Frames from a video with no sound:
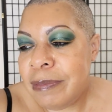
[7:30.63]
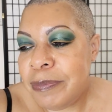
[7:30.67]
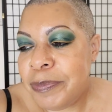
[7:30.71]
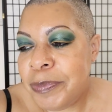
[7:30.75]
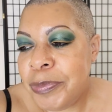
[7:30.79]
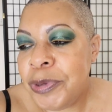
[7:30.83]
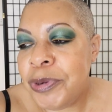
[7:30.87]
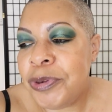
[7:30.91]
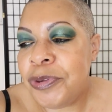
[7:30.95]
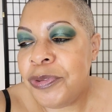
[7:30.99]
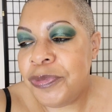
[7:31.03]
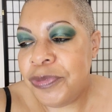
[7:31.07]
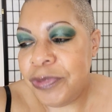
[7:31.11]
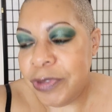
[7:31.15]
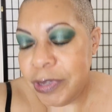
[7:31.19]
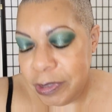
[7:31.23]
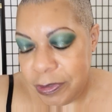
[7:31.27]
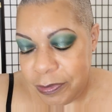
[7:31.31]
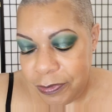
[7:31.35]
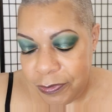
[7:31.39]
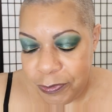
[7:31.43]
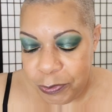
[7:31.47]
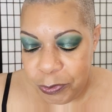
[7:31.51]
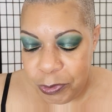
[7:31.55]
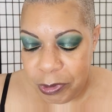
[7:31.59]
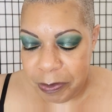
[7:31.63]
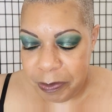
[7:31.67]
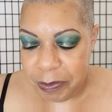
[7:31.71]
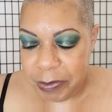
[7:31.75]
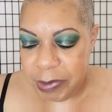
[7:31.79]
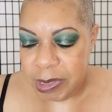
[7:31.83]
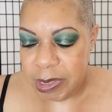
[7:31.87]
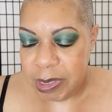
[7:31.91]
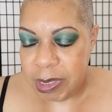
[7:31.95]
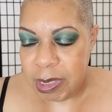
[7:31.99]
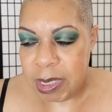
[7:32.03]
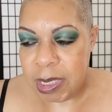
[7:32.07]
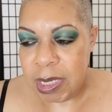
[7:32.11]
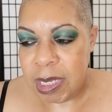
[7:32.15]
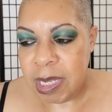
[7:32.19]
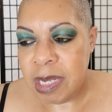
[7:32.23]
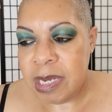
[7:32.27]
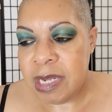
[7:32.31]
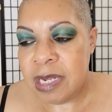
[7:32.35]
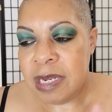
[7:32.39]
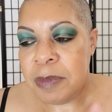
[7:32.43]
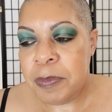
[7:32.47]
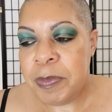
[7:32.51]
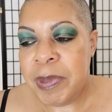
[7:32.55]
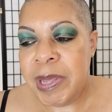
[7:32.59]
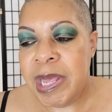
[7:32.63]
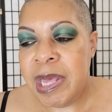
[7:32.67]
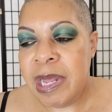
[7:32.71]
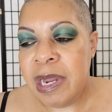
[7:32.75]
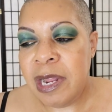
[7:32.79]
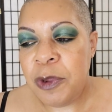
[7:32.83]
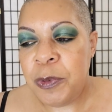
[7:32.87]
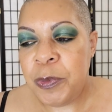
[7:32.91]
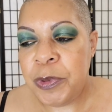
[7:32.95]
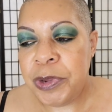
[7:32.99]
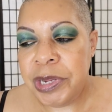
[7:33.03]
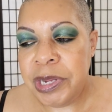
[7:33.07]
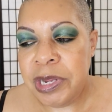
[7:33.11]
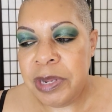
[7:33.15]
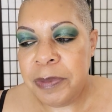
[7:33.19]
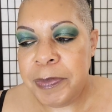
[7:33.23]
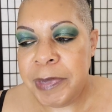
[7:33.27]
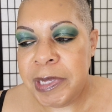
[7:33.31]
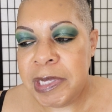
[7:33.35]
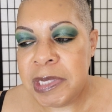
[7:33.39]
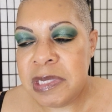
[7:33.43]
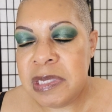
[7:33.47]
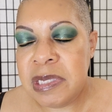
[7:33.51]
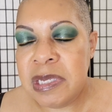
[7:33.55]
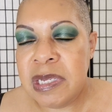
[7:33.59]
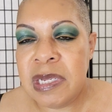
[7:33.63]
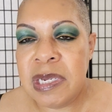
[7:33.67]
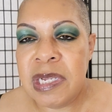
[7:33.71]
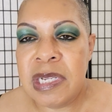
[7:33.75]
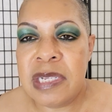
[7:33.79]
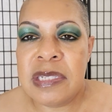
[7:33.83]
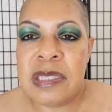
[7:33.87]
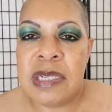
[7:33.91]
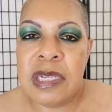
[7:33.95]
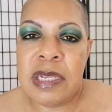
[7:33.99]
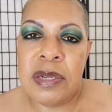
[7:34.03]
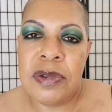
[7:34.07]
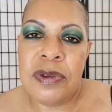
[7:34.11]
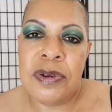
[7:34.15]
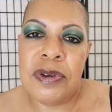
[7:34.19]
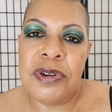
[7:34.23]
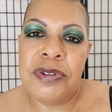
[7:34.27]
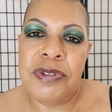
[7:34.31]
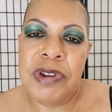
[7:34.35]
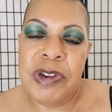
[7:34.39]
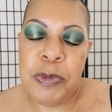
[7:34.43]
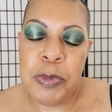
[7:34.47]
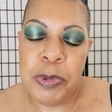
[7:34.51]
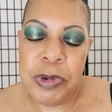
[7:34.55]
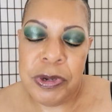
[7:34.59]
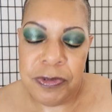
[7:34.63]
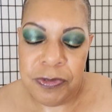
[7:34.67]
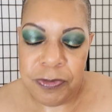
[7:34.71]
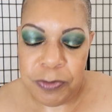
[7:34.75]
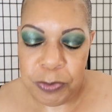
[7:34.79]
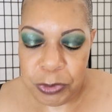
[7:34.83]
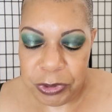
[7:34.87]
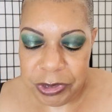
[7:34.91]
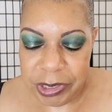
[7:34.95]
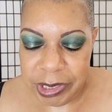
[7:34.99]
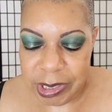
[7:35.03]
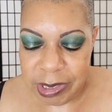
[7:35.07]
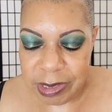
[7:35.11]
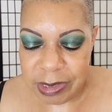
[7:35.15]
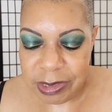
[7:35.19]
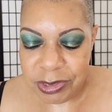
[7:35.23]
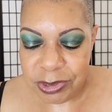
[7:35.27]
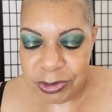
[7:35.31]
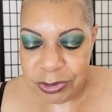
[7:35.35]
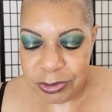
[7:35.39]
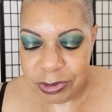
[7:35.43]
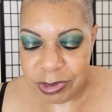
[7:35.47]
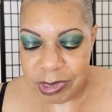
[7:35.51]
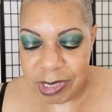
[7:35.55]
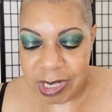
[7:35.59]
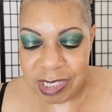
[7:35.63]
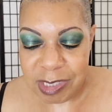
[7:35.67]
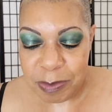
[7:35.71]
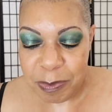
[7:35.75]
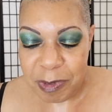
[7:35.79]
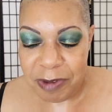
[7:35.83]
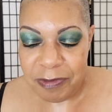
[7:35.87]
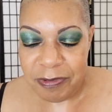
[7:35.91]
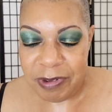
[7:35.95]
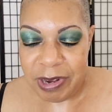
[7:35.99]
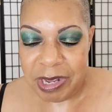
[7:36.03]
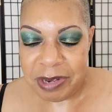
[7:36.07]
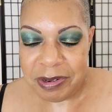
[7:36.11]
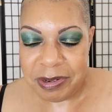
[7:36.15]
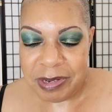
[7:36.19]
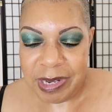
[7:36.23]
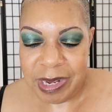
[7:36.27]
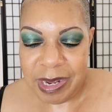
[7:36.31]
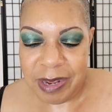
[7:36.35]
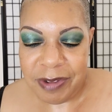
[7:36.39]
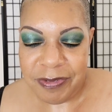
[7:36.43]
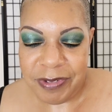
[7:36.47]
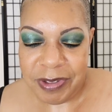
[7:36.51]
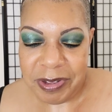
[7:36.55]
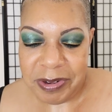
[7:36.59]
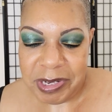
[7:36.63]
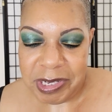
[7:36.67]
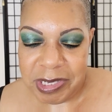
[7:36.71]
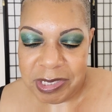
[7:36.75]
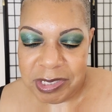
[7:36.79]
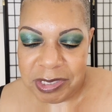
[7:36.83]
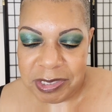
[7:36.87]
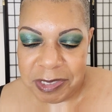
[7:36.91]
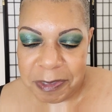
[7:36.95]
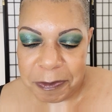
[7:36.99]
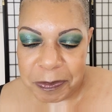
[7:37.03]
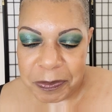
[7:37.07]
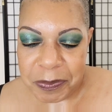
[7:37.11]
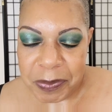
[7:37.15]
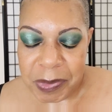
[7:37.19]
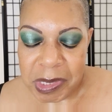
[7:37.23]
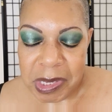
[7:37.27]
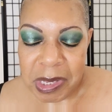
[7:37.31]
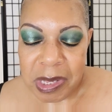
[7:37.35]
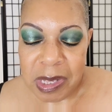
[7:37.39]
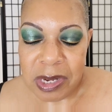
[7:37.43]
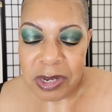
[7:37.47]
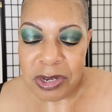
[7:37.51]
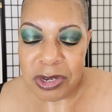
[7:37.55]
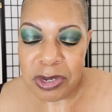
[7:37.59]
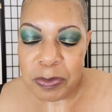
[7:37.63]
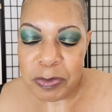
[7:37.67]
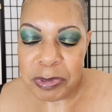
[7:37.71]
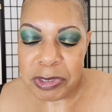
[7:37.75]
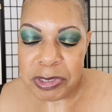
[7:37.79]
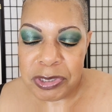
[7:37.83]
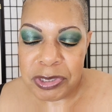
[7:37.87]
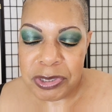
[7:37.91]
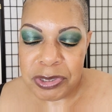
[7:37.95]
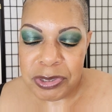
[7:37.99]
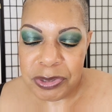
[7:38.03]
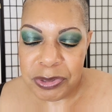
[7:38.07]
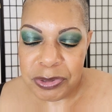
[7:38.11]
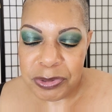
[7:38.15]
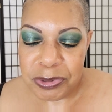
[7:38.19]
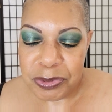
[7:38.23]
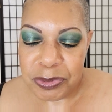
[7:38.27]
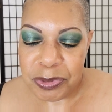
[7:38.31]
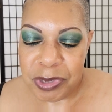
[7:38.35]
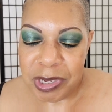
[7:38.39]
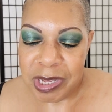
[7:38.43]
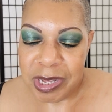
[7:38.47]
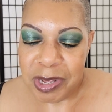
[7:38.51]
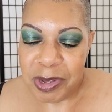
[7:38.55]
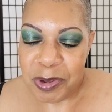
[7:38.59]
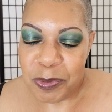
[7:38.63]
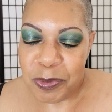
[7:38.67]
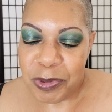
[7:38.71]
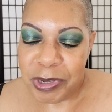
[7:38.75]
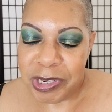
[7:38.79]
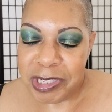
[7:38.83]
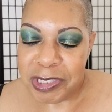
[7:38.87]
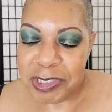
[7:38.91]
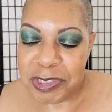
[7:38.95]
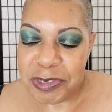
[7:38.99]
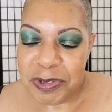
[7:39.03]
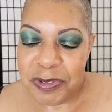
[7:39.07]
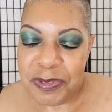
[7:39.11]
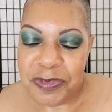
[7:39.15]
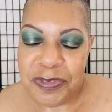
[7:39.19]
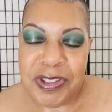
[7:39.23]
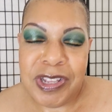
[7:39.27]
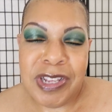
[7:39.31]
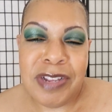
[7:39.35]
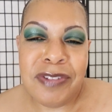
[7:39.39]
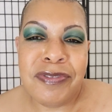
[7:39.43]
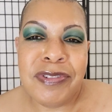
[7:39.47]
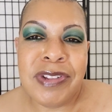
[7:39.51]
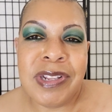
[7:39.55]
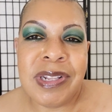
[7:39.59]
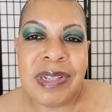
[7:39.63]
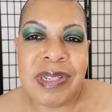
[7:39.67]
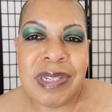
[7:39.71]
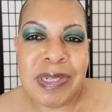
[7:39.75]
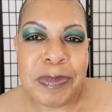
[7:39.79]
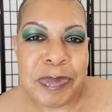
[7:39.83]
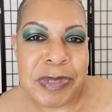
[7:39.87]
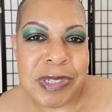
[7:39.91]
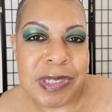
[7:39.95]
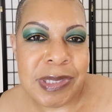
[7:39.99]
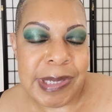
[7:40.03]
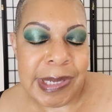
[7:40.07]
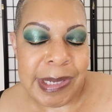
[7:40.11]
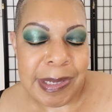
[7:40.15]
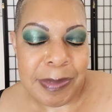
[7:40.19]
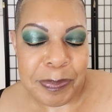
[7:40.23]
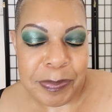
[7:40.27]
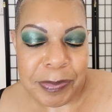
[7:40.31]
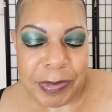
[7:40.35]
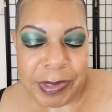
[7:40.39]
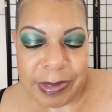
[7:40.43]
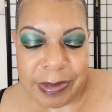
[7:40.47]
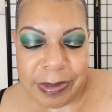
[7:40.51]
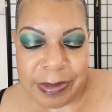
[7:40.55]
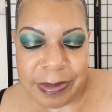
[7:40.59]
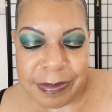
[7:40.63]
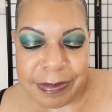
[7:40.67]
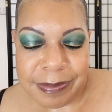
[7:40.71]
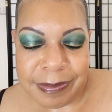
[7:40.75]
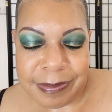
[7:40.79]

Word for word: perfect for me. And in the Pat I wear M18, Estee Lauder I wear 4 and 2. So that's my Ride or Die foundation. Number two, what is your favorite lip statement?